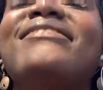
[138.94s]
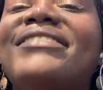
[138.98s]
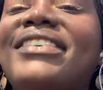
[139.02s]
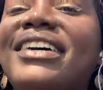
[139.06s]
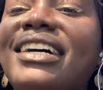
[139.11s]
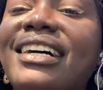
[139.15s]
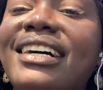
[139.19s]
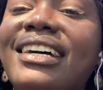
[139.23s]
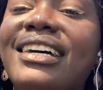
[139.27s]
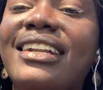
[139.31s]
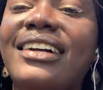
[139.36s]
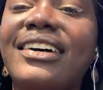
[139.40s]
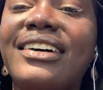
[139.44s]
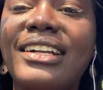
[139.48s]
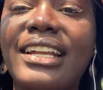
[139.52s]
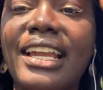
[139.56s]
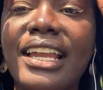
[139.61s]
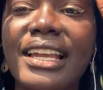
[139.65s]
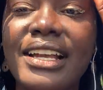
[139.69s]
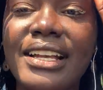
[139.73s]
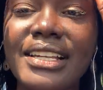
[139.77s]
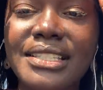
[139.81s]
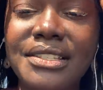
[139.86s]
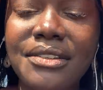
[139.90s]
But,
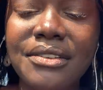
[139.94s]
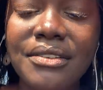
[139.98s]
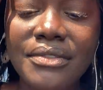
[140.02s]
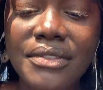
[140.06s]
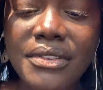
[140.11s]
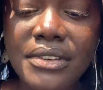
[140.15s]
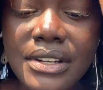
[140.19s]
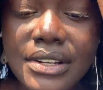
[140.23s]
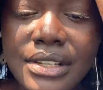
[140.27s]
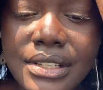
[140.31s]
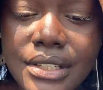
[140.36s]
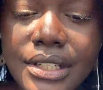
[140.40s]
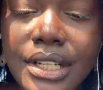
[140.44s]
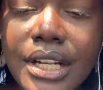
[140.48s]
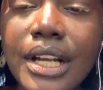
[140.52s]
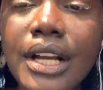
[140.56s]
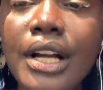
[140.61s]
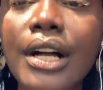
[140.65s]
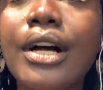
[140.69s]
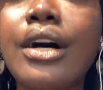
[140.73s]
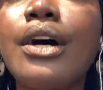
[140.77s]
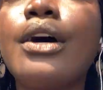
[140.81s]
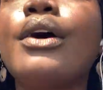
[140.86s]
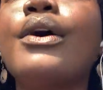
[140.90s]
okay, yeah, so a few years
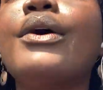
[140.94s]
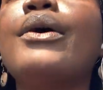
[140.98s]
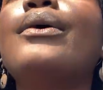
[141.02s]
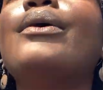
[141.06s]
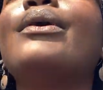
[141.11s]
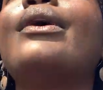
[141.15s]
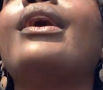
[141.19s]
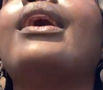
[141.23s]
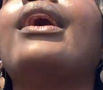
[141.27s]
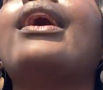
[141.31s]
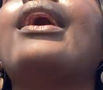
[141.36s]
ago,